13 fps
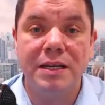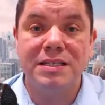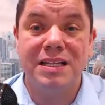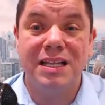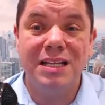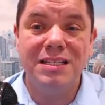
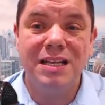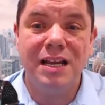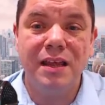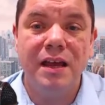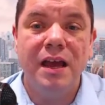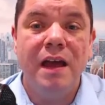So that's
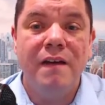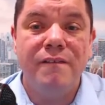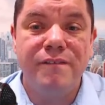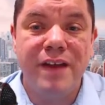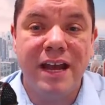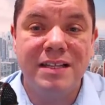another
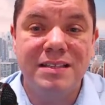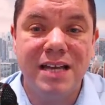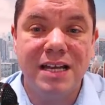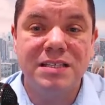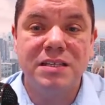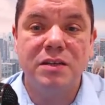
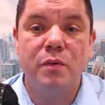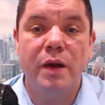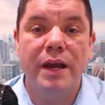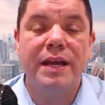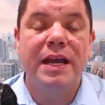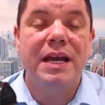fantastic way